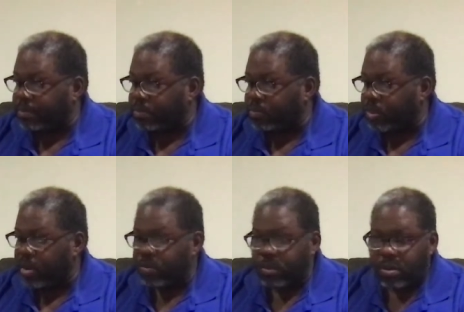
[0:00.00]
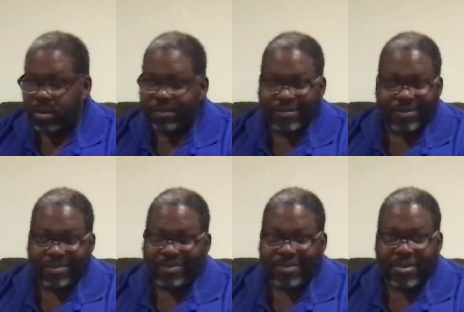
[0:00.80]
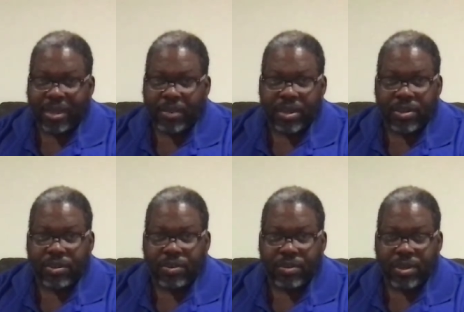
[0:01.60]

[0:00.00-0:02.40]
Right or wrong, not my issue.